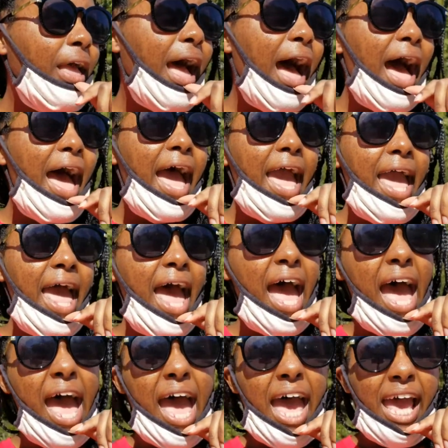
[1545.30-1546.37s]
I
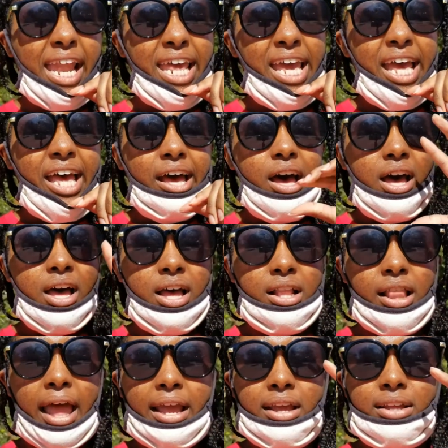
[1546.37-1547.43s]
had a
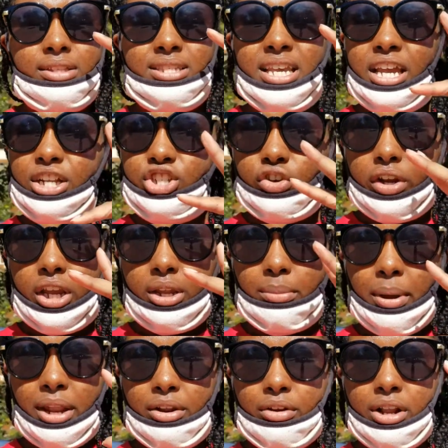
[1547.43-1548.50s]
like tangerine,
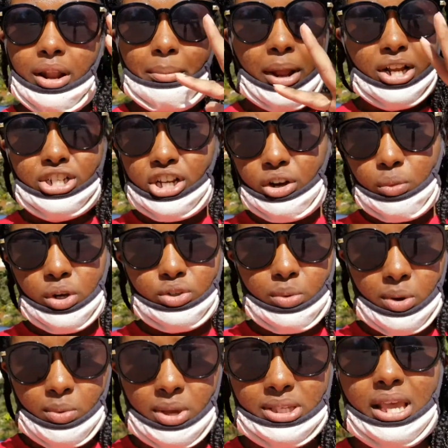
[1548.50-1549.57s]
mandarin, I'm not sure which
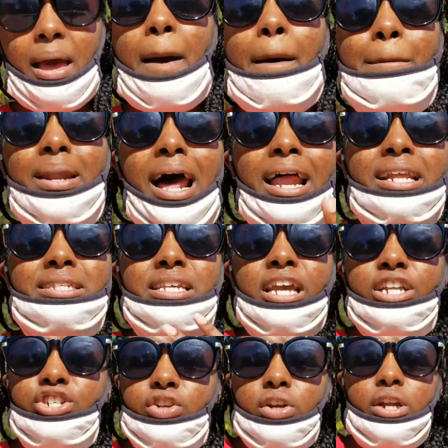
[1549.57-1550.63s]
one it was, but I had a
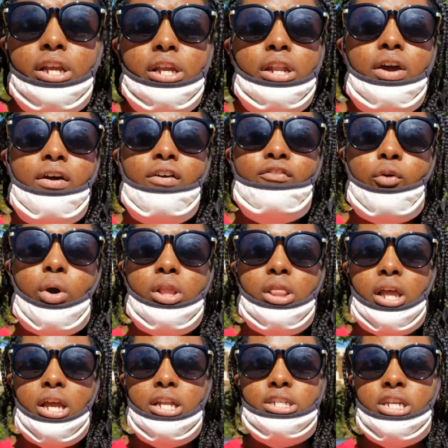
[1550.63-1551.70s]
tangerine for
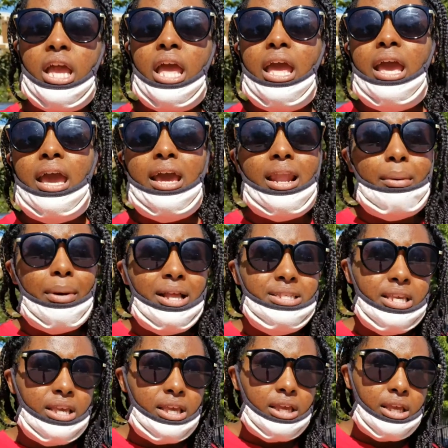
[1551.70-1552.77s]
lunch and I'm about
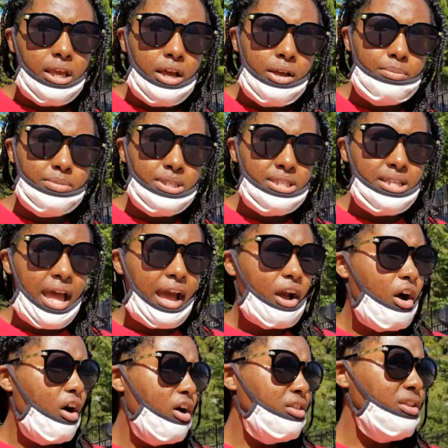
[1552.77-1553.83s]
to
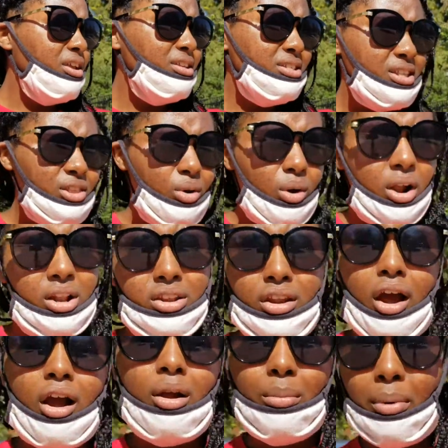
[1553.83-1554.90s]
snack on this Laura
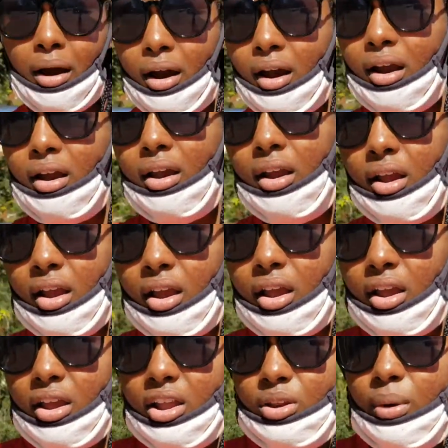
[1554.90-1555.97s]
Dern bar.
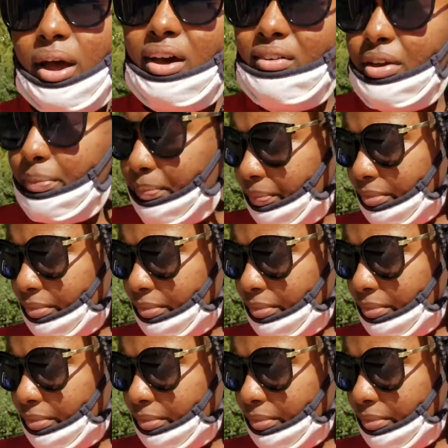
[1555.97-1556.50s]
Do I have it?